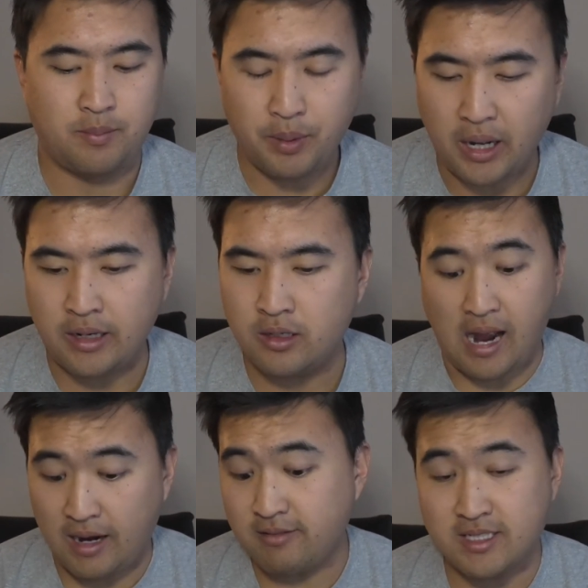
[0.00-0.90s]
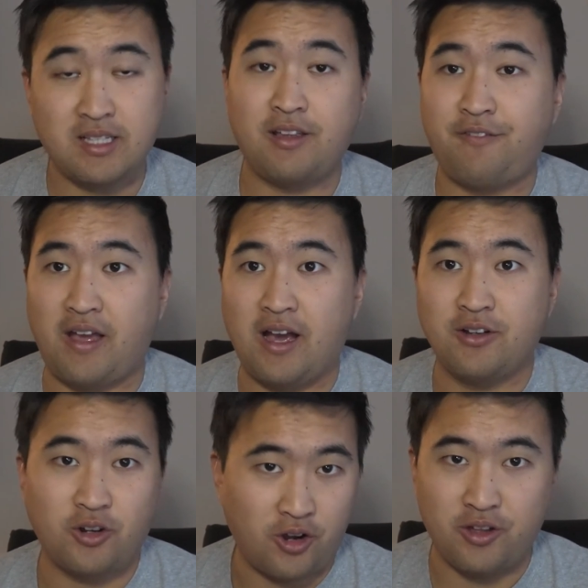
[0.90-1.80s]
But I recently
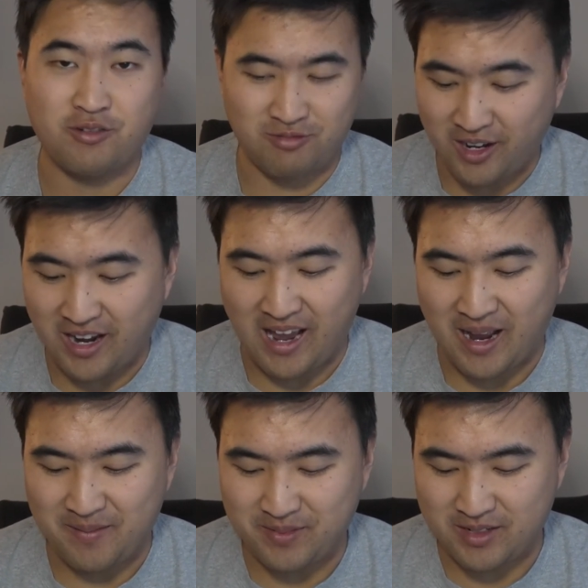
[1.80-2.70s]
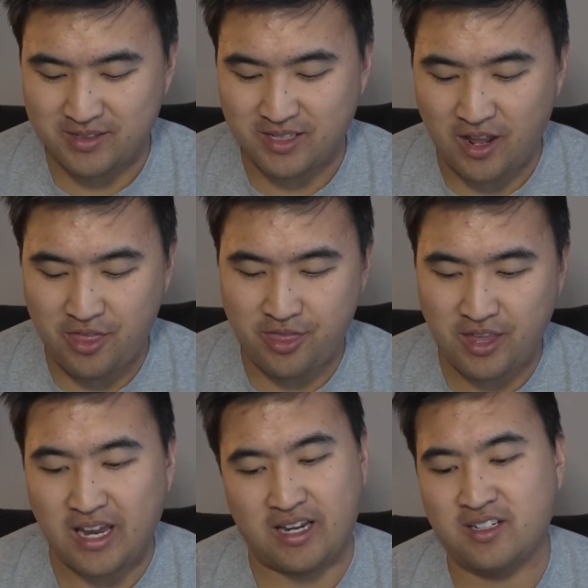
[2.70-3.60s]
found on the Runna app, there's a
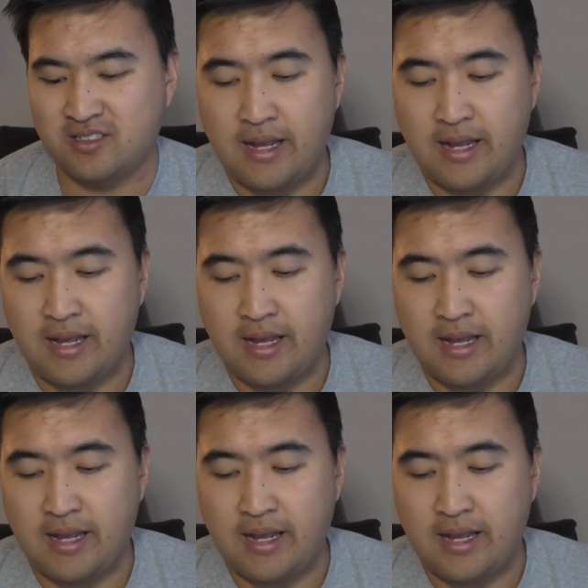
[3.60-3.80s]
thing.